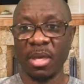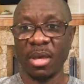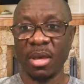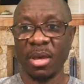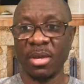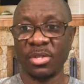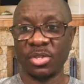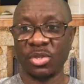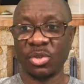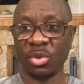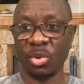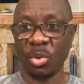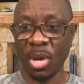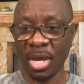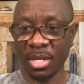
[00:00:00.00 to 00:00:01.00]

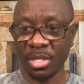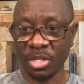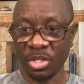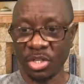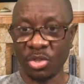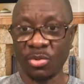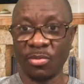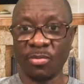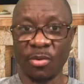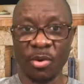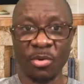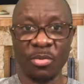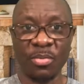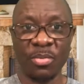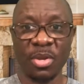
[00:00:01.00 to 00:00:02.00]
SEO and Digital
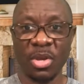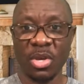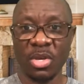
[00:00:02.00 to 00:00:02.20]
Forum.